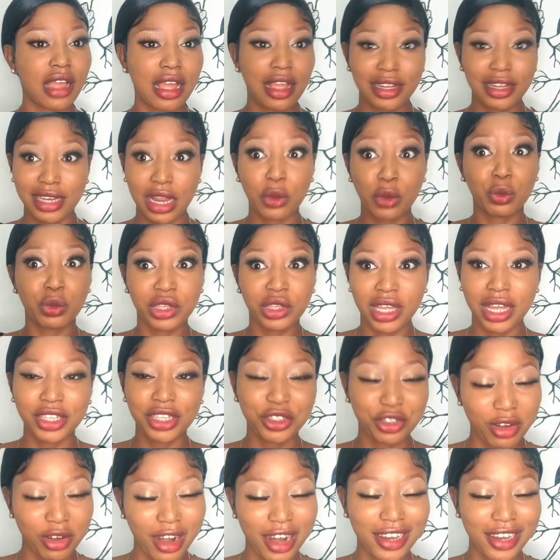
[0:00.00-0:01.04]
That we are
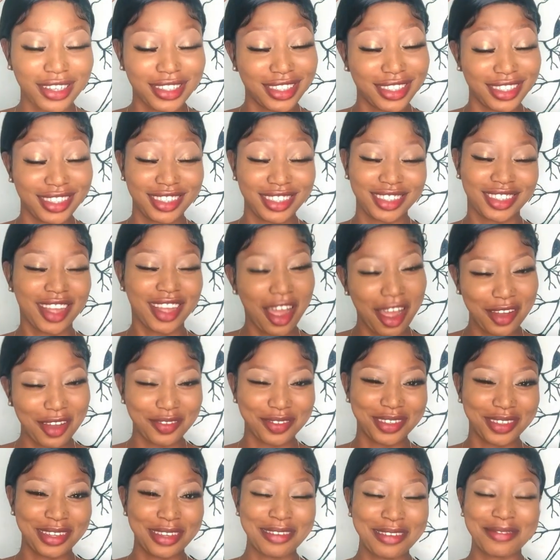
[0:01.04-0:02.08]
trying to starve
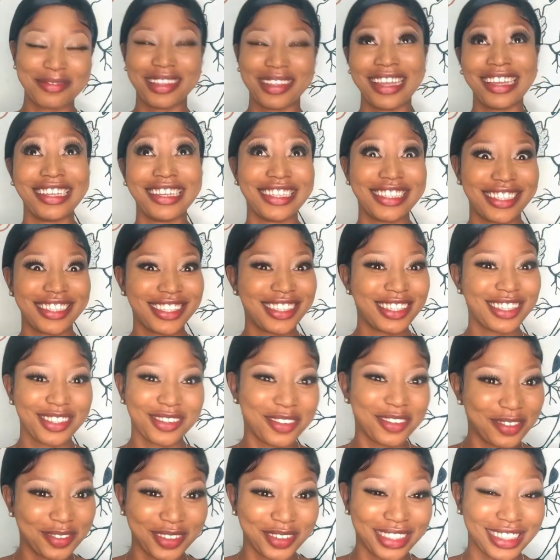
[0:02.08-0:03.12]
them. Like, it's so
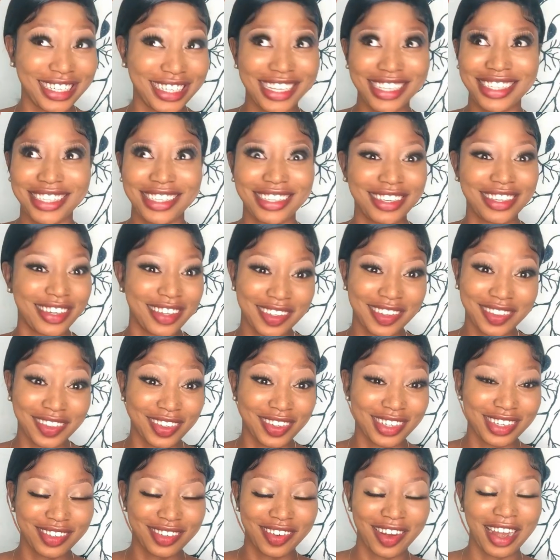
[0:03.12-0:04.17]
funny, it's
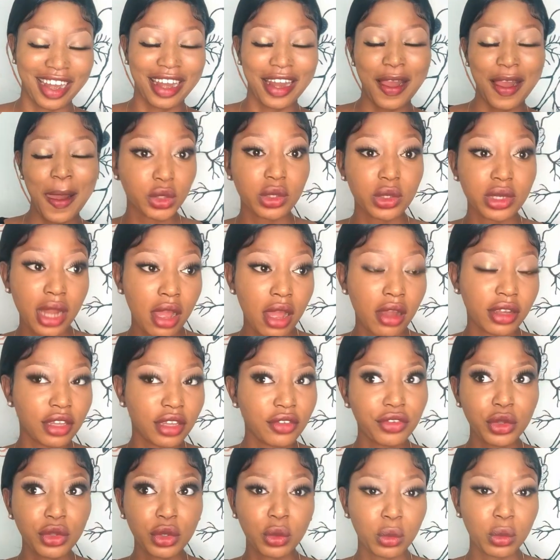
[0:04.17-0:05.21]
hilarious, right? So now,
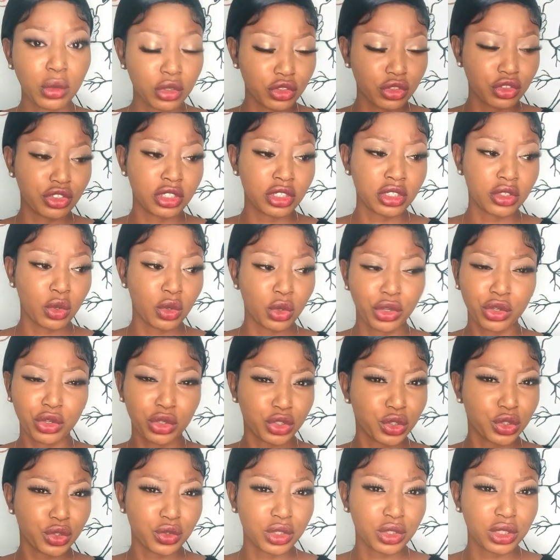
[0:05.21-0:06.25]
if you're wondering or you're
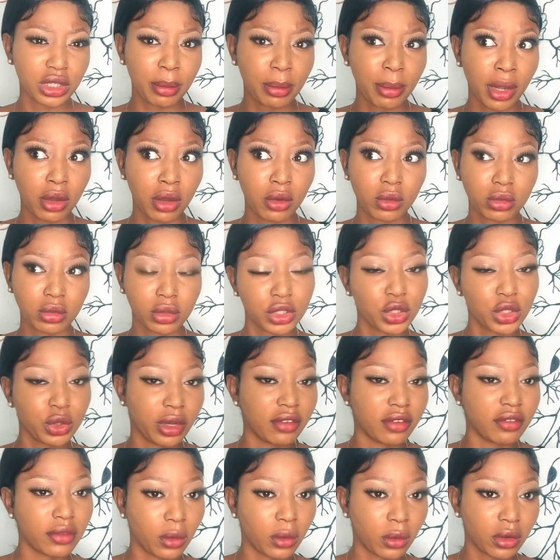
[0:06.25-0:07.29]
curious about what to
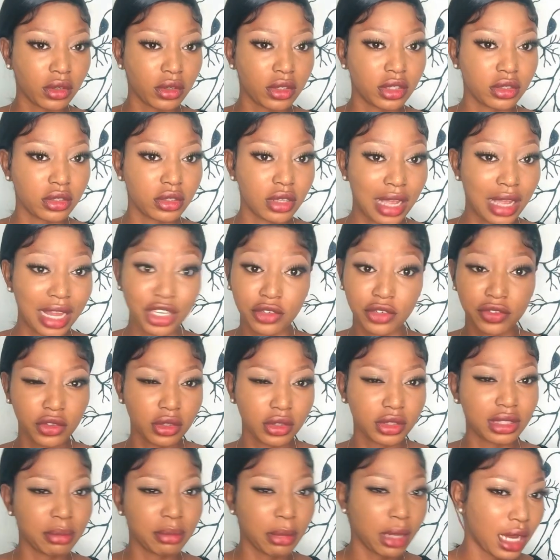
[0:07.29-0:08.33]
avoid, and you've not
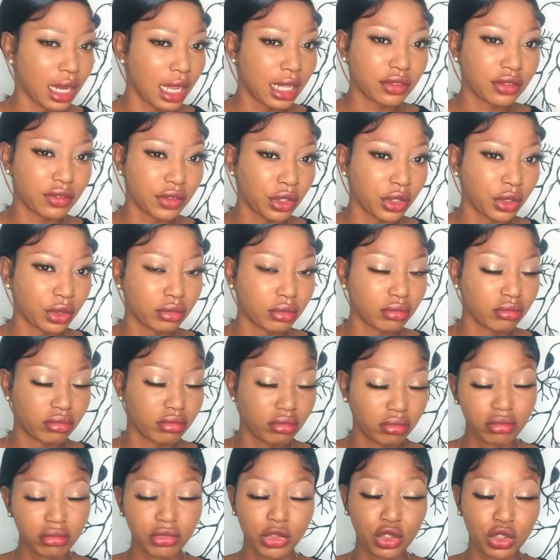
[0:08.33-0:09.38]
seen my last video,
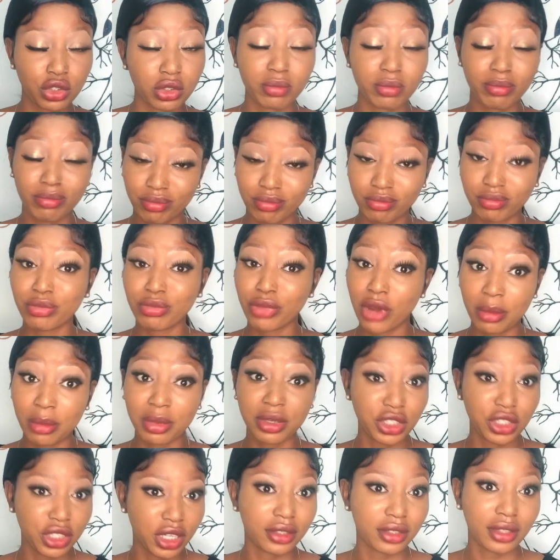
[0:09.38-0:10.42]
you should probably
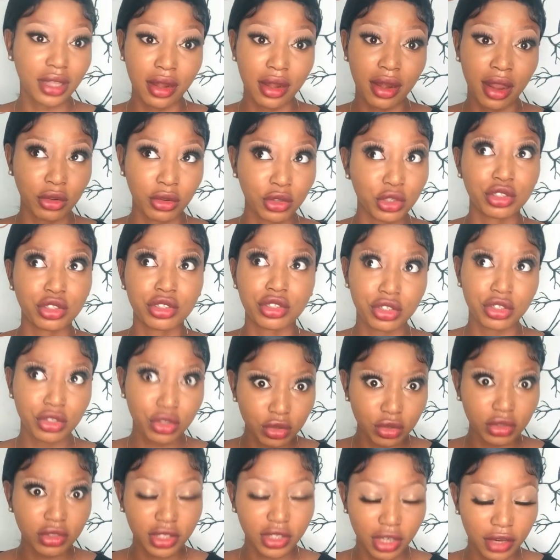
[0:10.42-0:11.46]
check that out. You
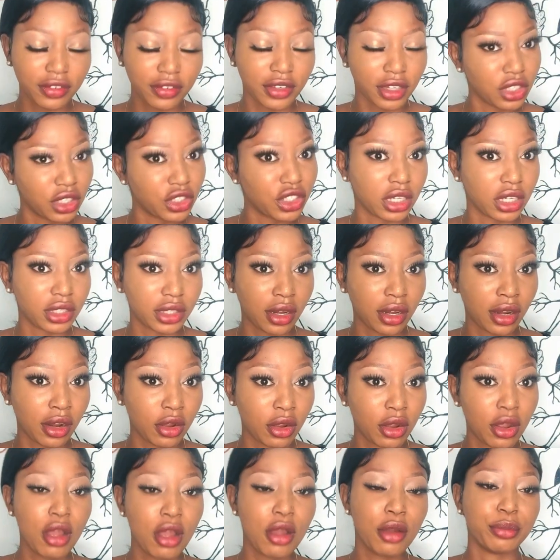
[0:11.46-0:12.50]
should definitely check that out
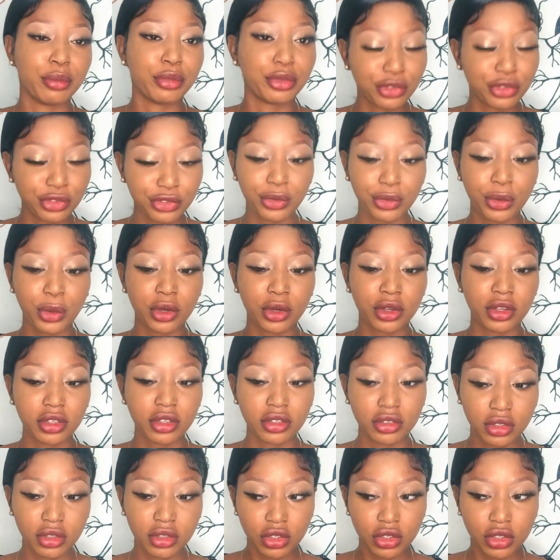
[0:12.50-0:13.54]
before
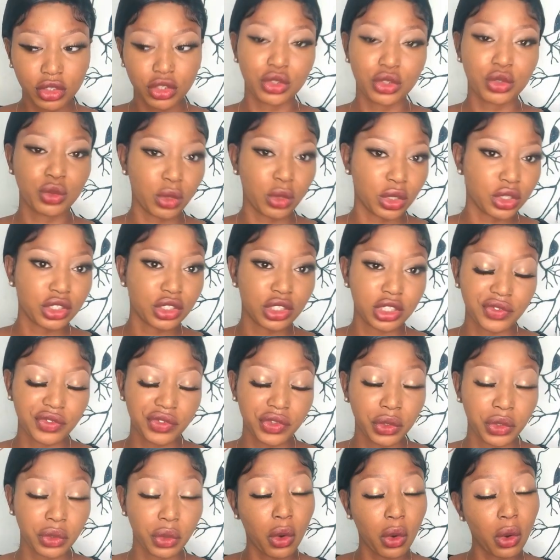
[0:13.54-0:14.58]
you watch this
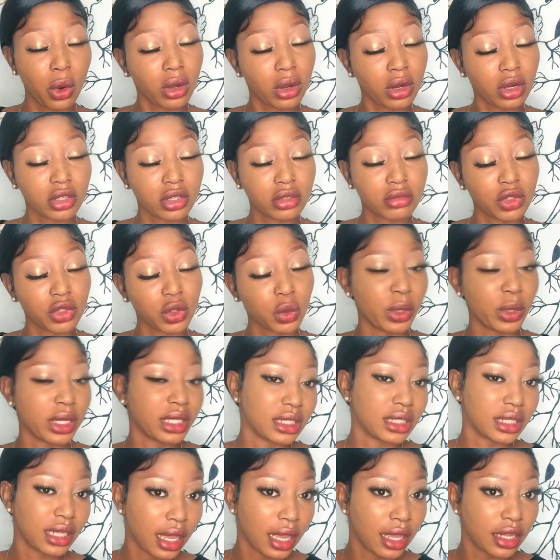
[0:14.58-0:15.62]
video, or wait to
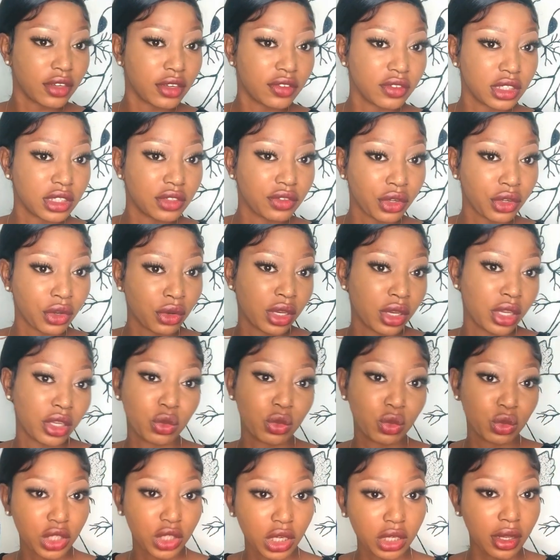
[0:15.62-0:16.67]
the end of this video then go
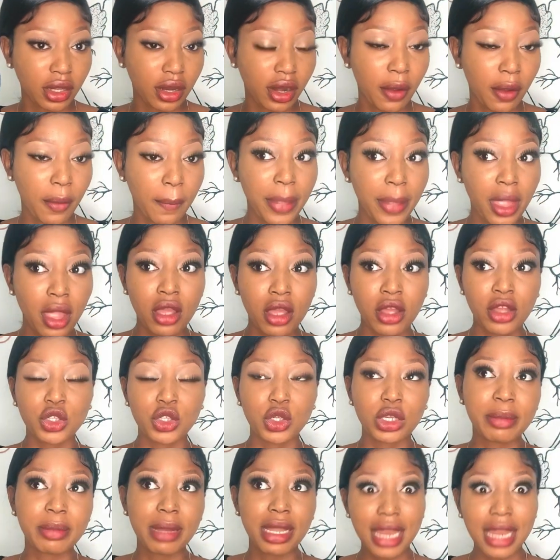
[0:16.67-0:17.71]
check that out. So in
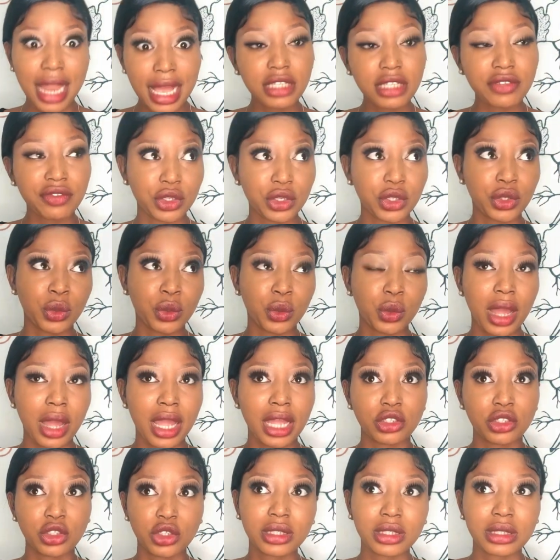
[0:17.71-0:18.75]
my last video, I
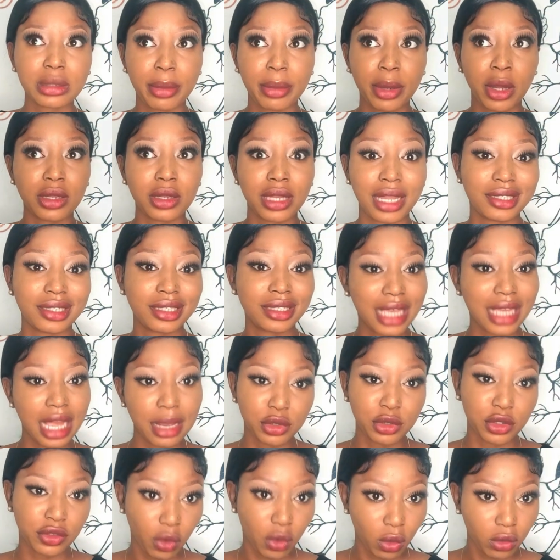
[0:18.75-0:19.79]
talked about like the types
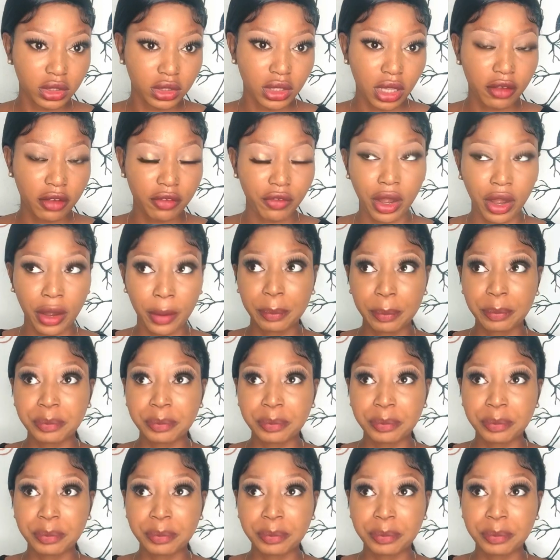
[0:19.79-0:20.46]
of ulcer, right?